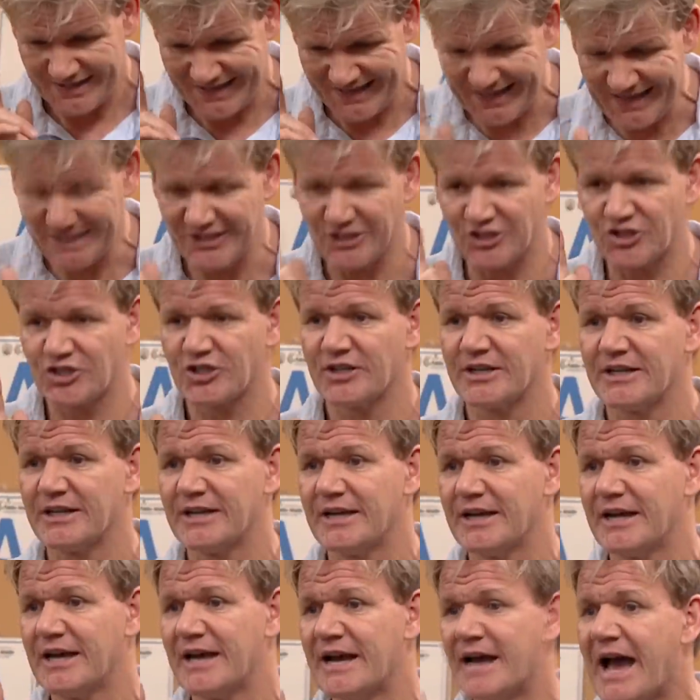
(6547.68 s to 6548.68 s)
each
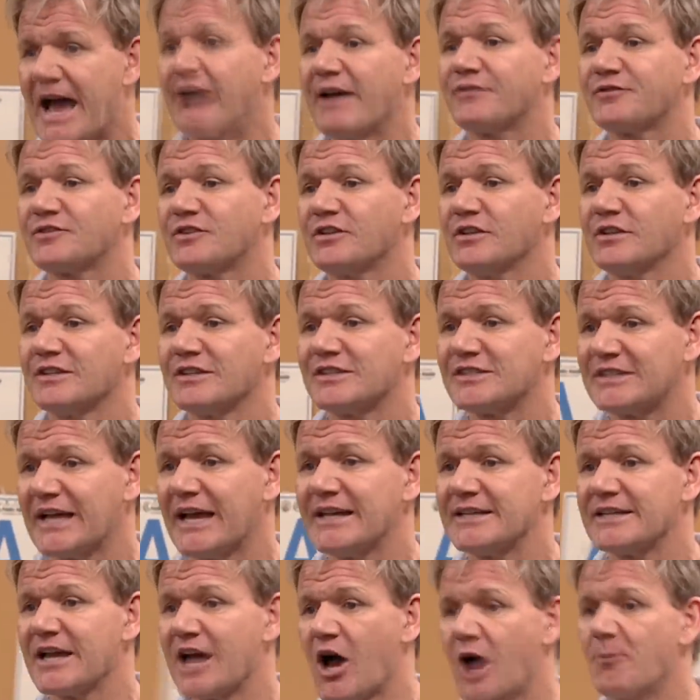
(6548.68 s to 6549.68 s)
have to
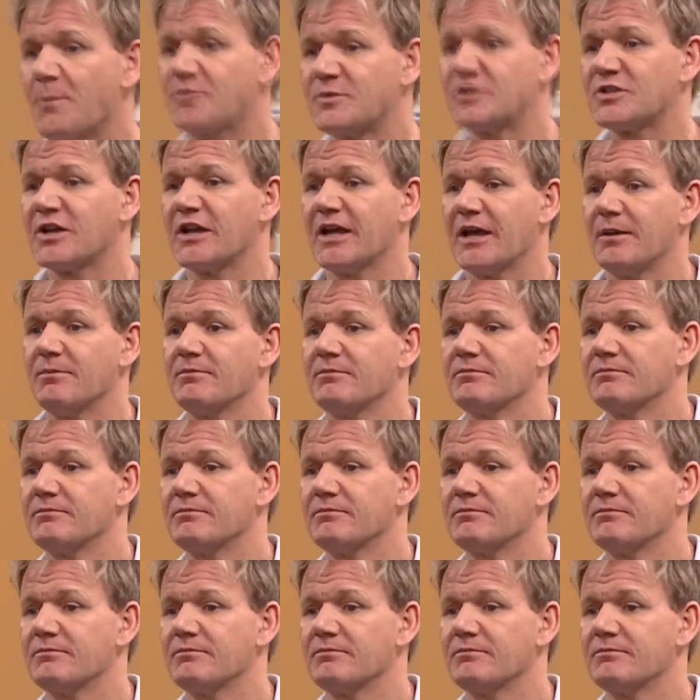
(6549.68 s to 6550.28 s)
stand up to him.